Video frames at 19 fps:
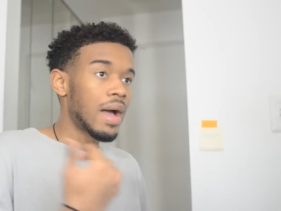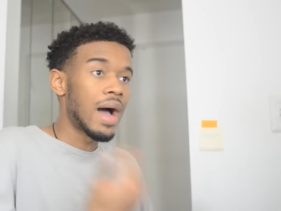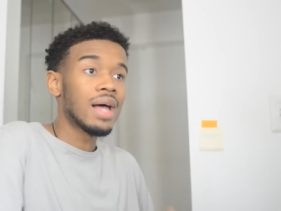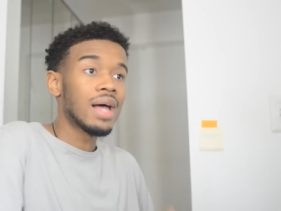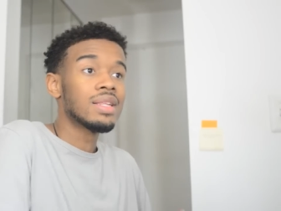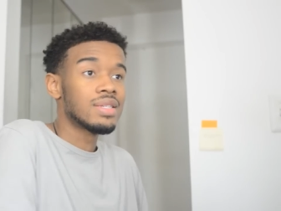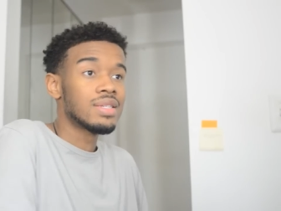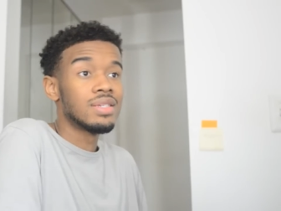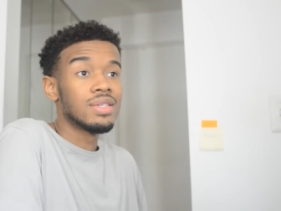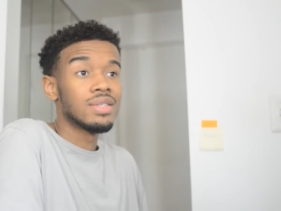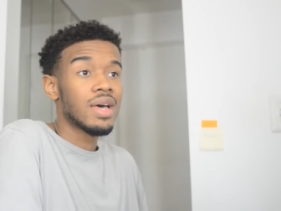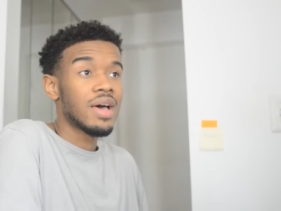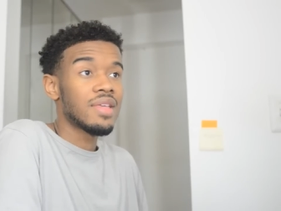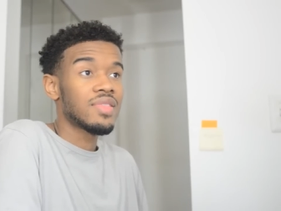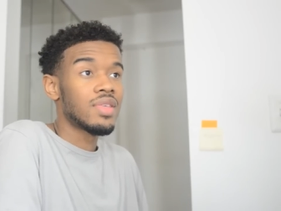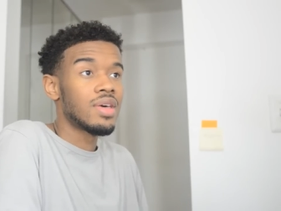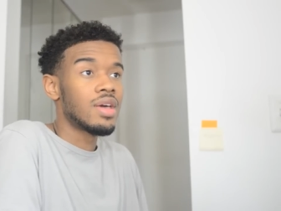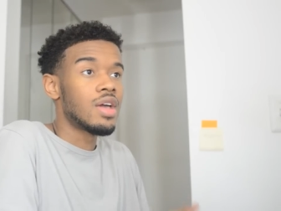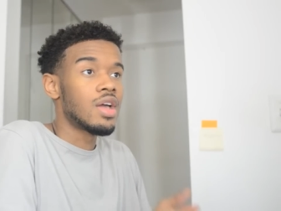I listened to
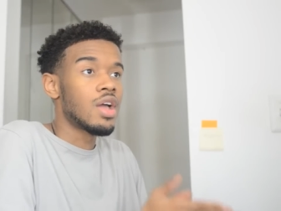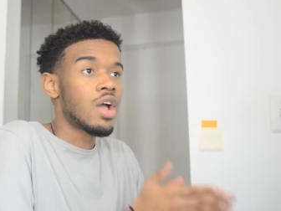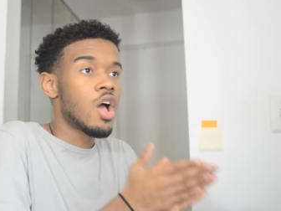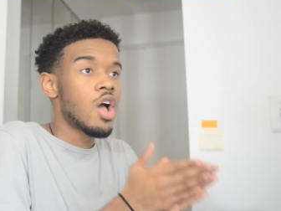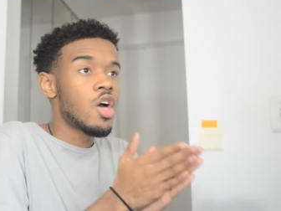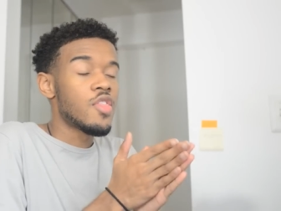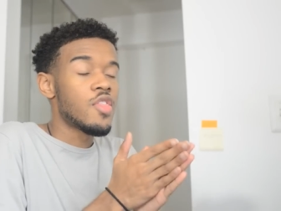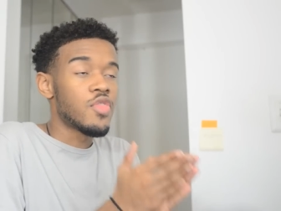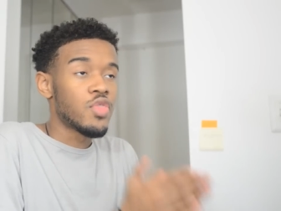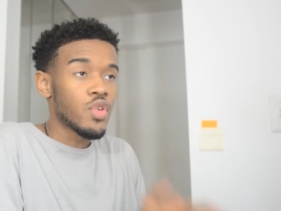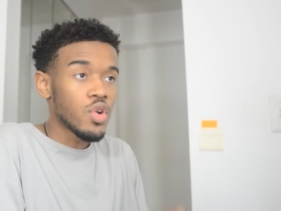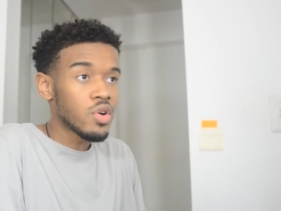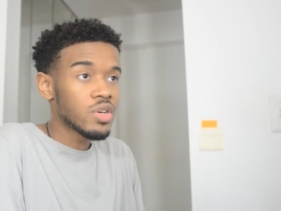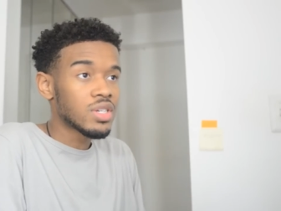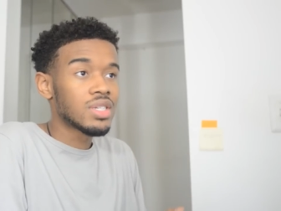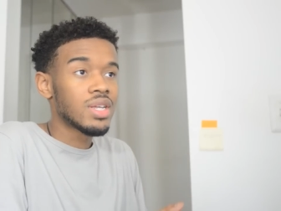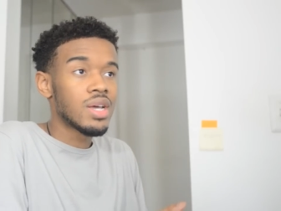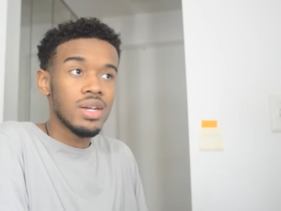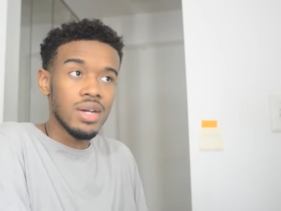that thing
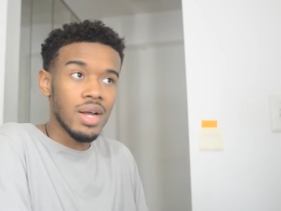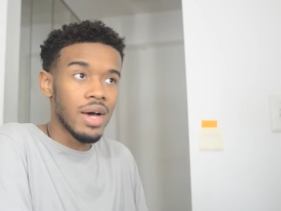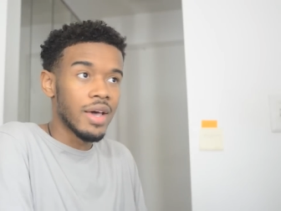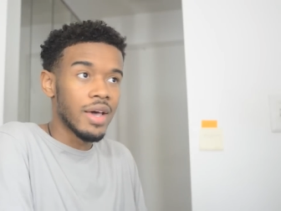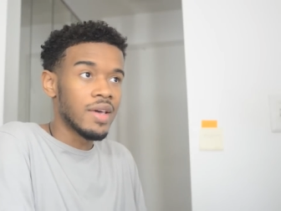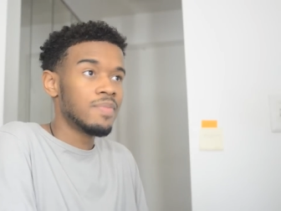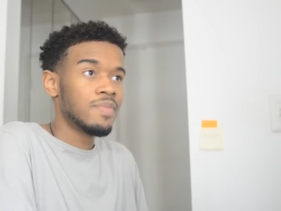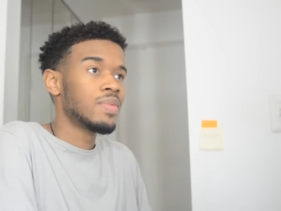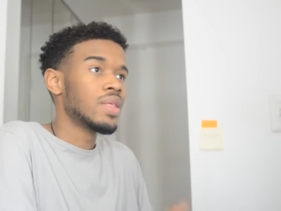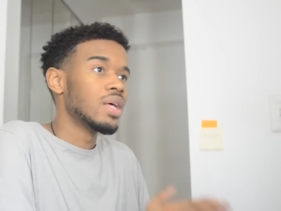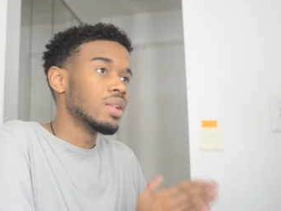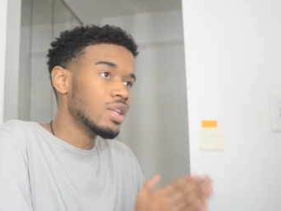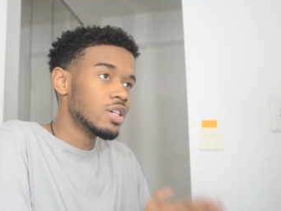Thursday night,